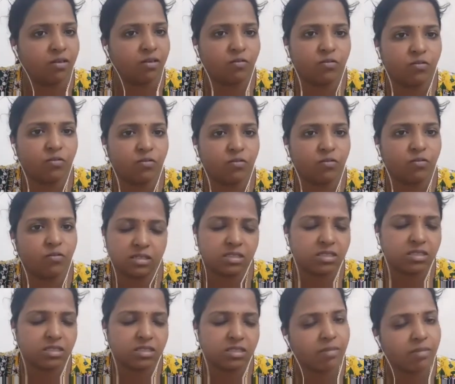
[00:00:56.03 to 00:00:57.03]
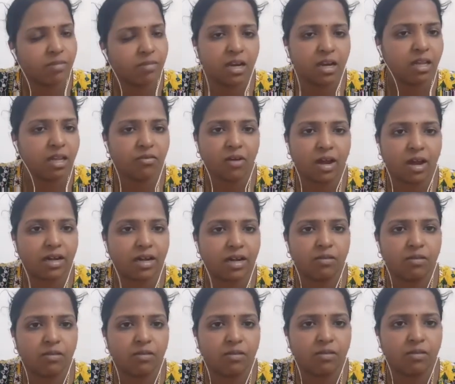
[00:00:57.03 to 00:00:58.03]
word, any
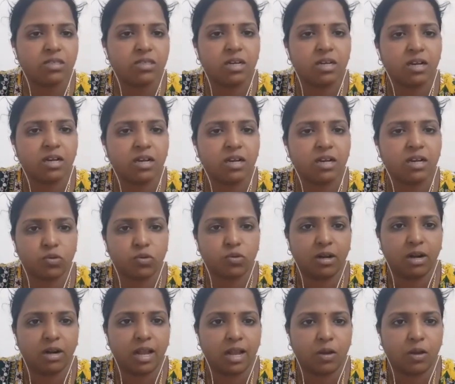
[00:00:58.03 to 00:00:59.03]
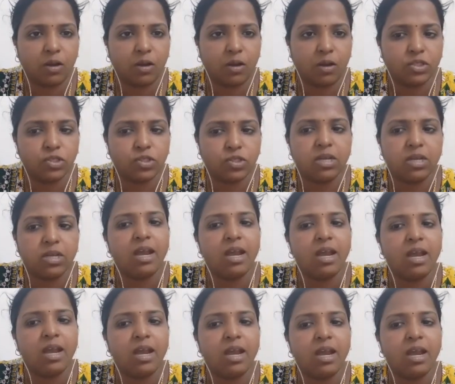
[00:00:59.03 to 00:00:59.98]
random words in a natural language. It